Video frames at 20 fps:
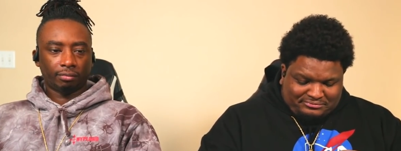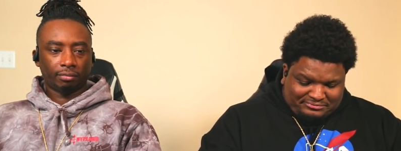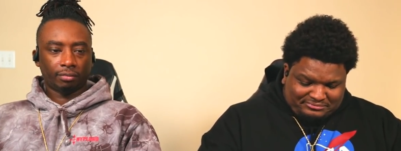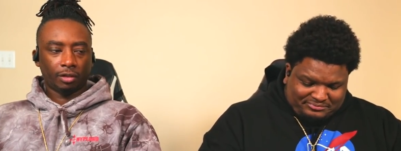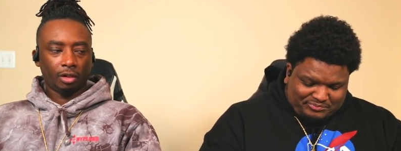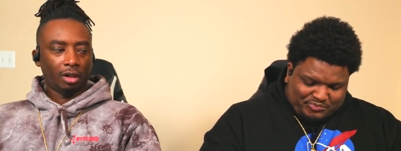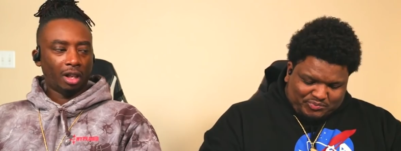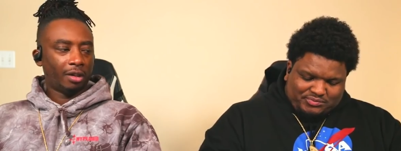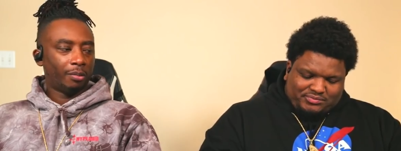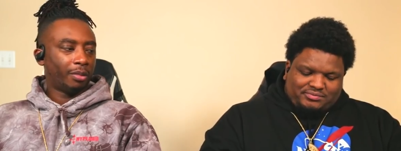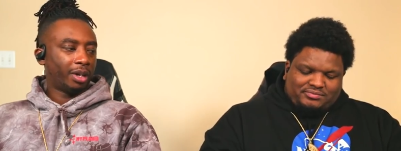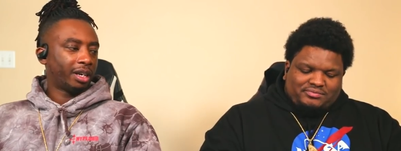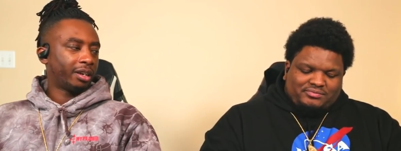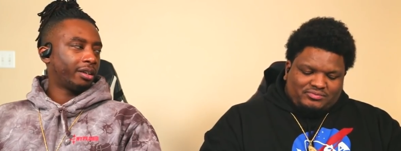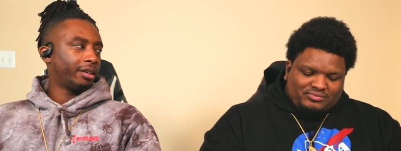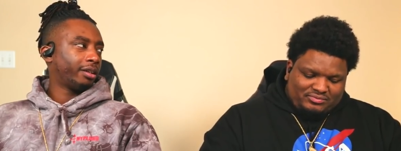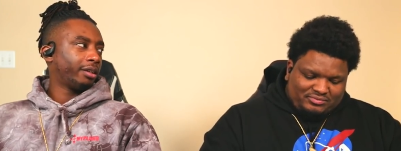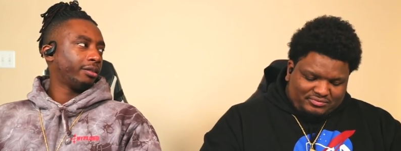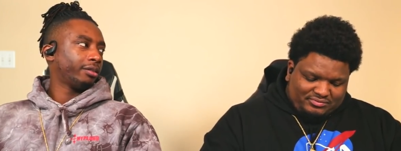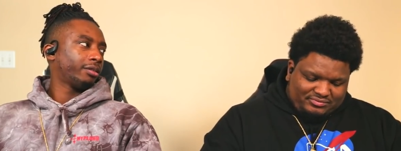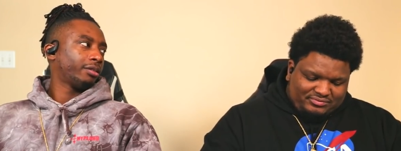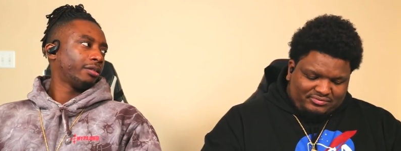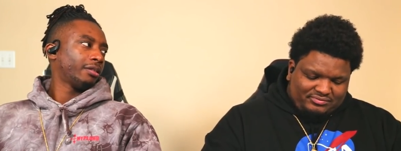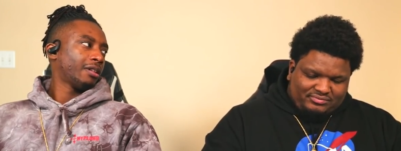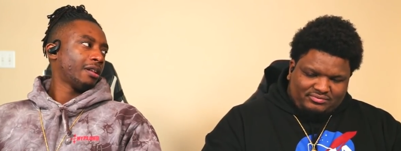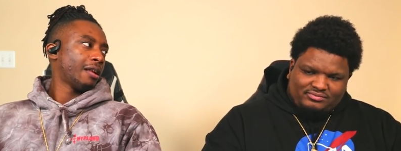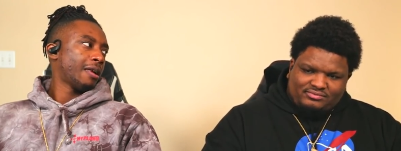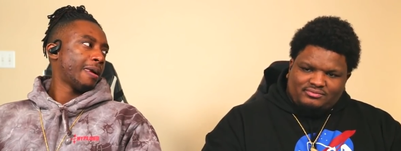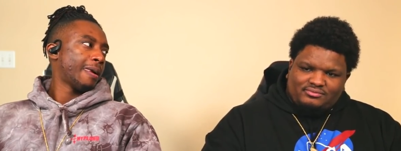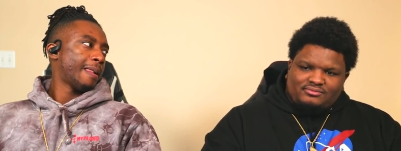Speaker 1: You like Micah Knights?
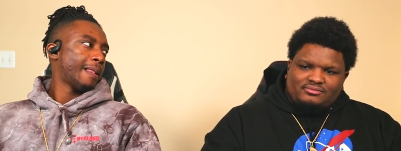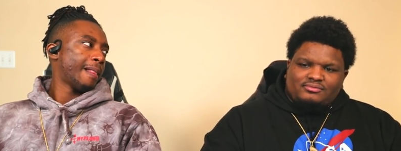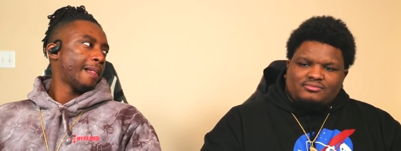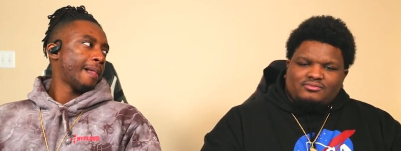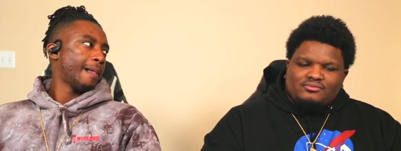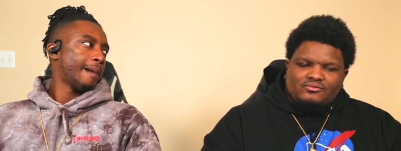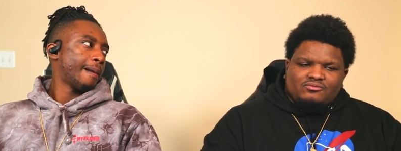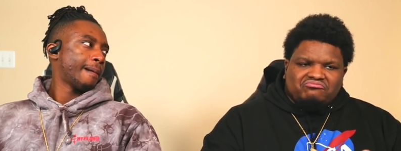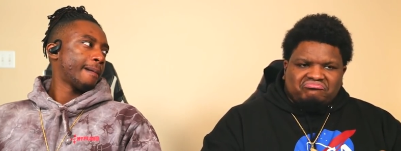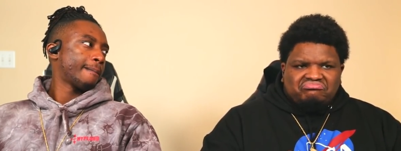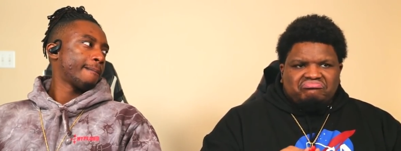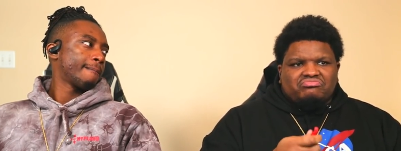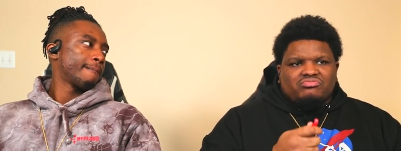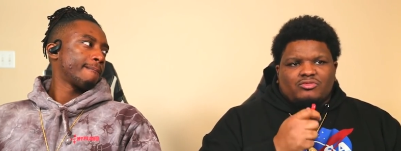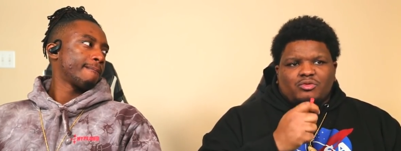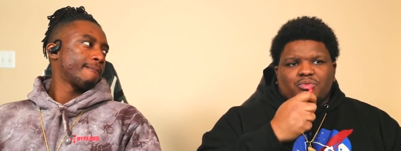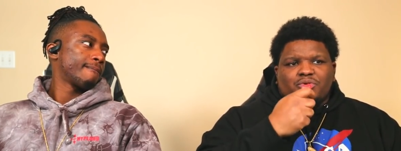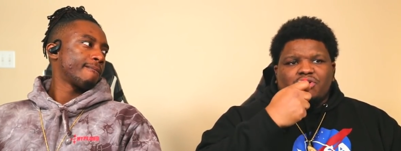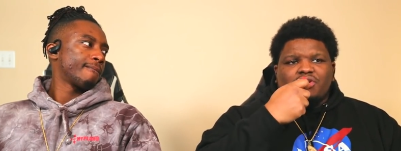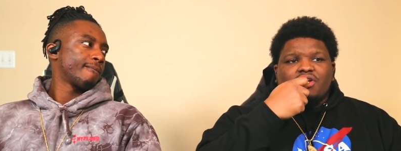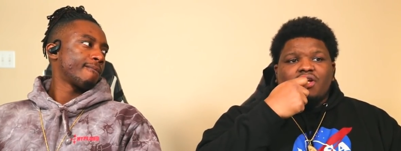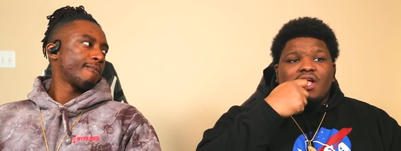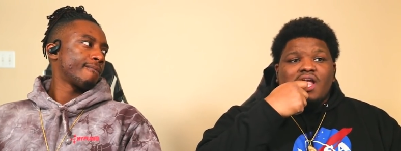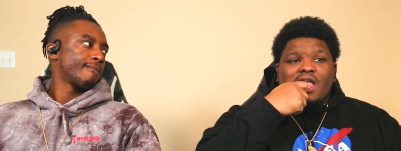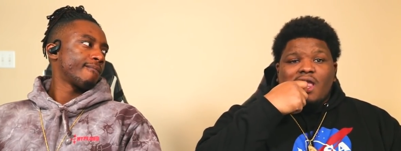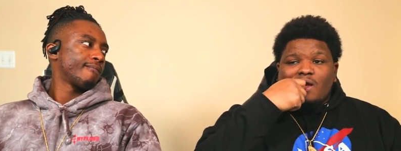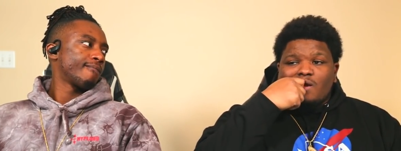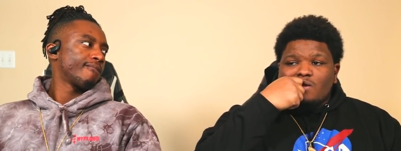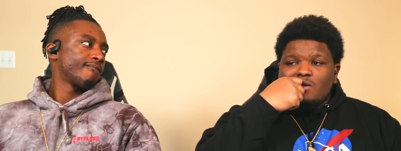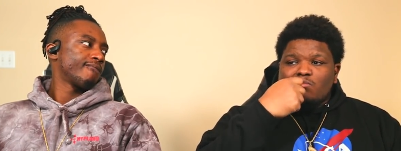They're pretty good.
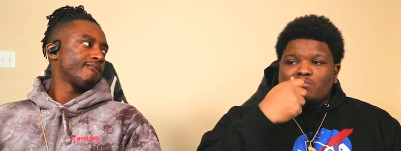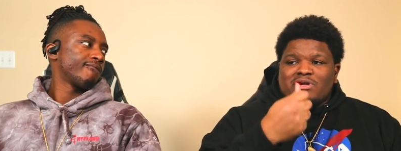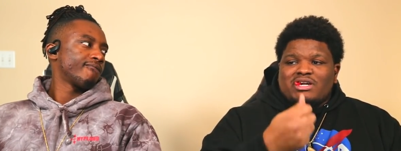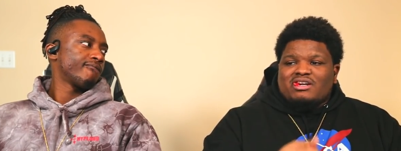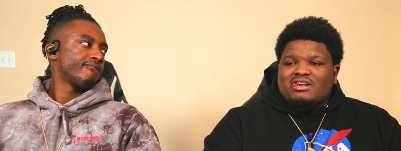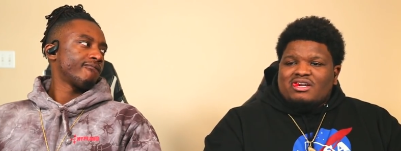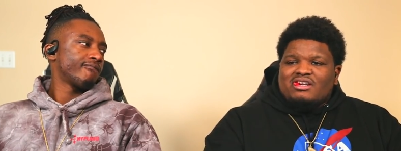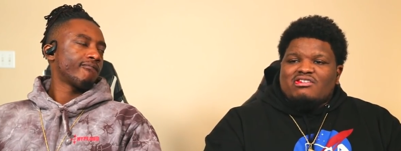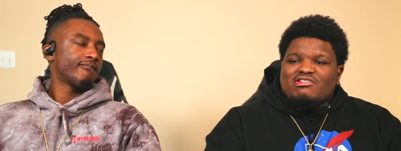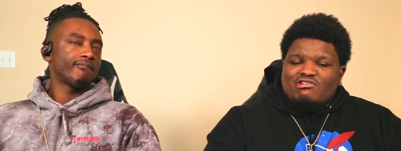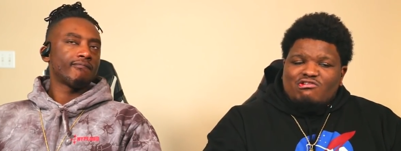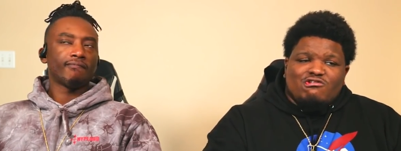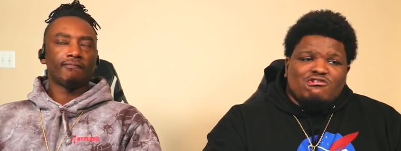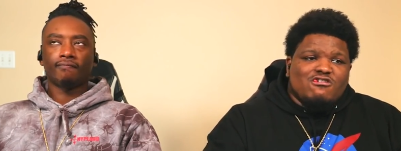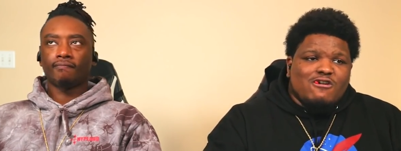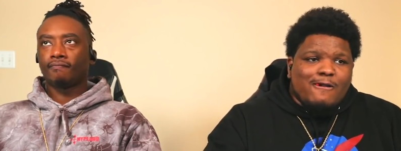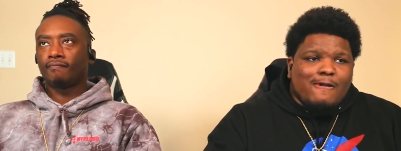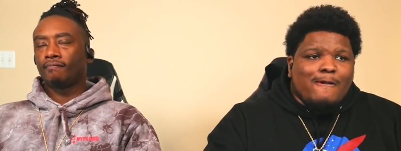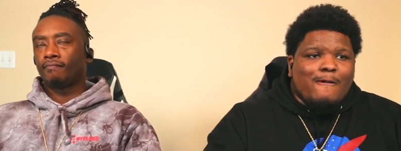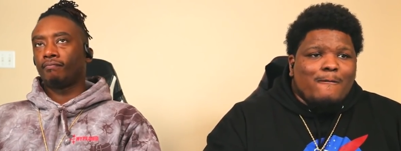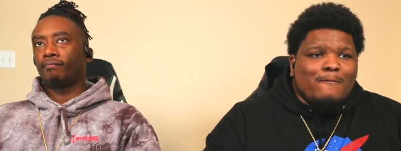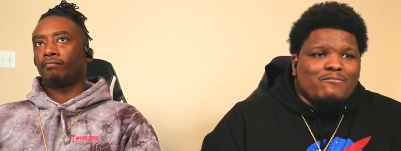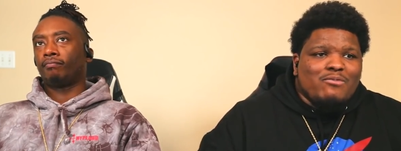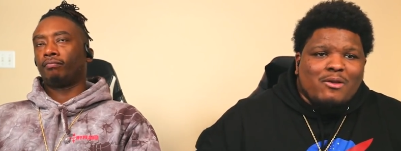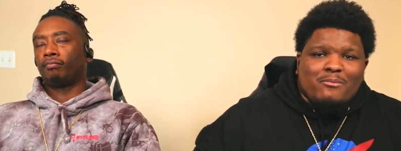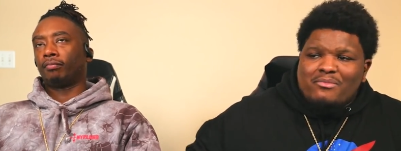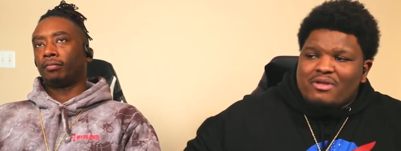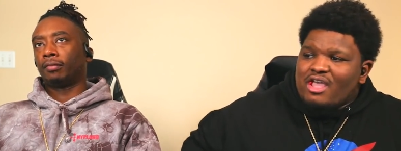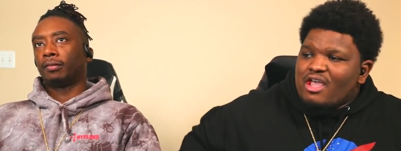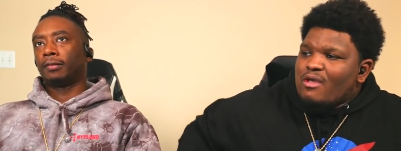Micah Knights is good.
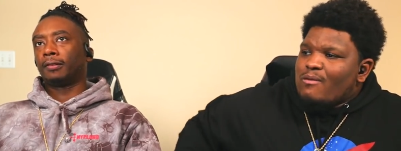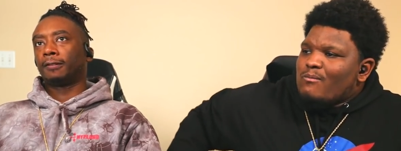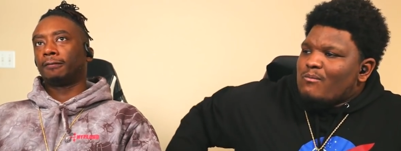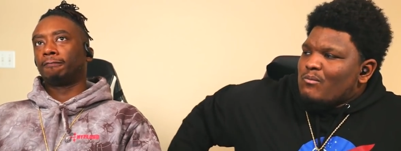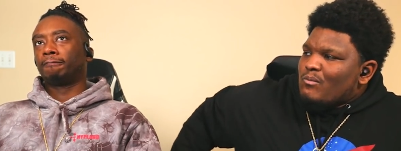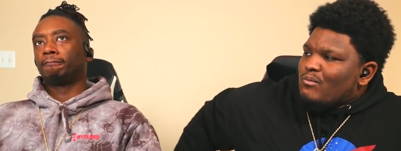Not bad.